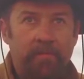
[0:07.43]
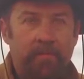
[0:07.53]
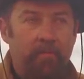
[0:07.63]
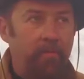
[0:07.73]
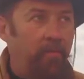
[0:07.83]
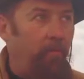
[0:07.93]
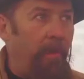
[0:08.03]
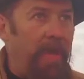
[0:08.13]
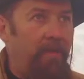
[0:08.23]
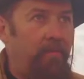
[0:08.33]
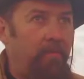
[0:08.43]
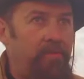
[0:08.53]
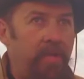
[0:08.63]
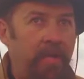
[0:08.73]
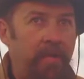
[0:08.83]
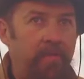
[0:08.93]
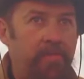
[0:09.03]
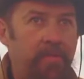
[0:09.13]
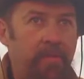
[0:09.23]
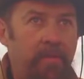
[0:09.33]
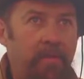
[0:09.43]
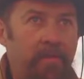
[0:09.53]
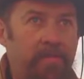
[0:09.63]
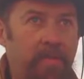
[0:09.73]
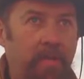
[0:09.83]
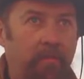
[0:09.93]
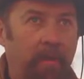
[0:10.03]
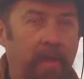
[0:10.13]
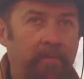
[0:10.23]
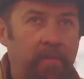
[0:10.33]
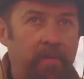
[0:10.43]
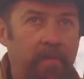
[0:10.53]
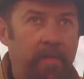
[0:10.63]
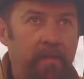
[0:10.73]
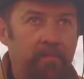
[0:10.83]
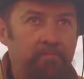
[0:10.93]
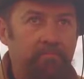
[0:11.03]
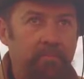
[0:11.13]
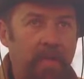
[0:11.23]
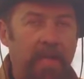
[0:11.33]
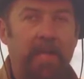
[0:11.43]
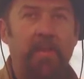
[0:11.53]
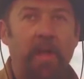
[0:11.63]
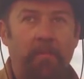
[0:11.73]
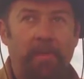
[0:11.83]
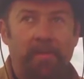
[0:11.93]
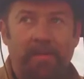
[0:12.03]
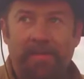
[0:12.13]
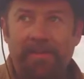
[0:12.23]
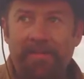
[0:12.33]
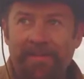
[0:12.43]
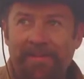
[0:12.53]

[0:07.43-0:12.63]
It was a radical change geographically, economically,